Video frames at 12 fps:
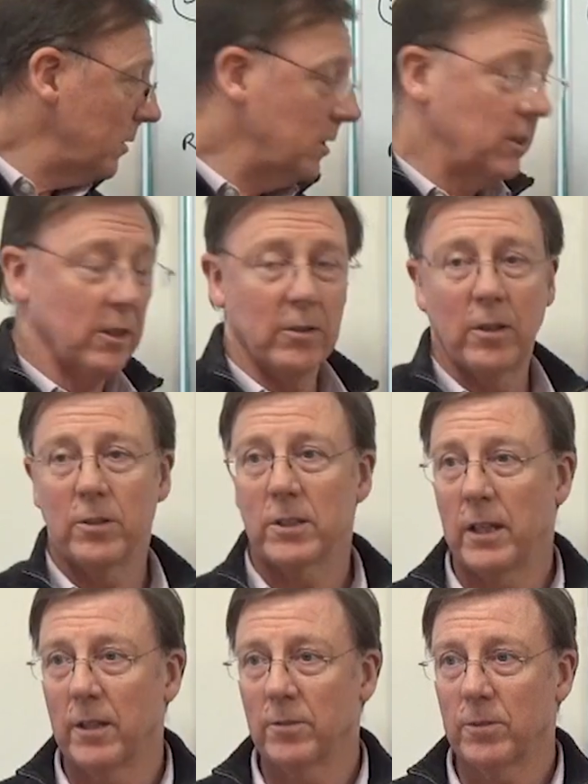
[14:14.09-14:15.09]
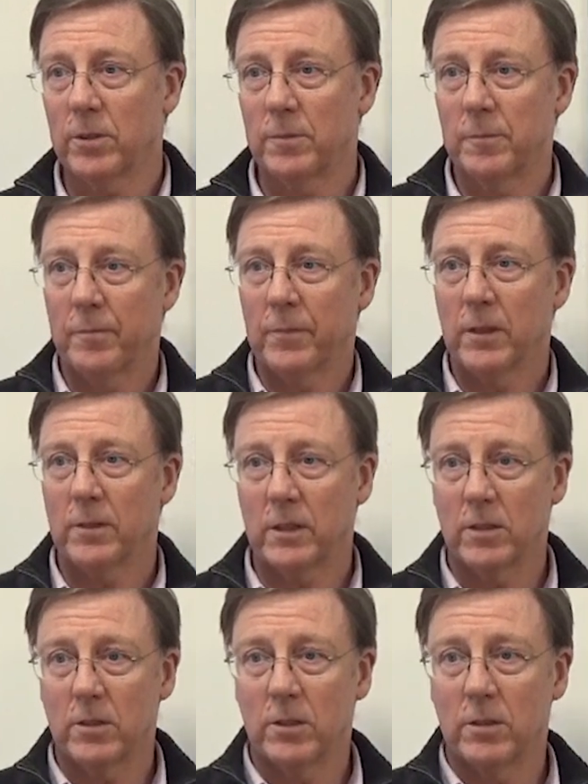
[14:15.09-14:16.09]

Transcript: 0 sales, because it's